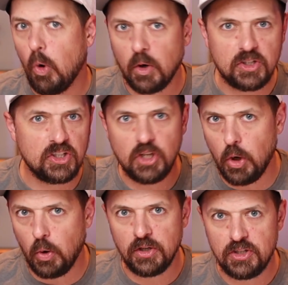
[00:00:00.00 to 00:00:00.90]
oranges to
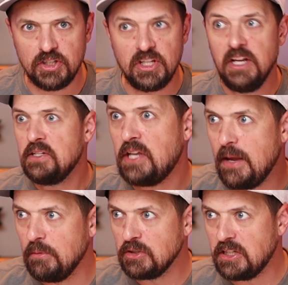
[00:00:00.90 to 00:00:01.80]
oranges,
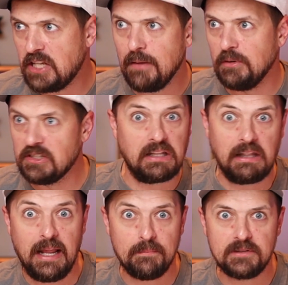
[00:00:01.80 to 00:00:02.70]
tables to tables,
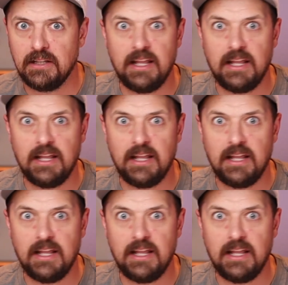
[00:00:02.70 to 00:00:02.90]
and lamps to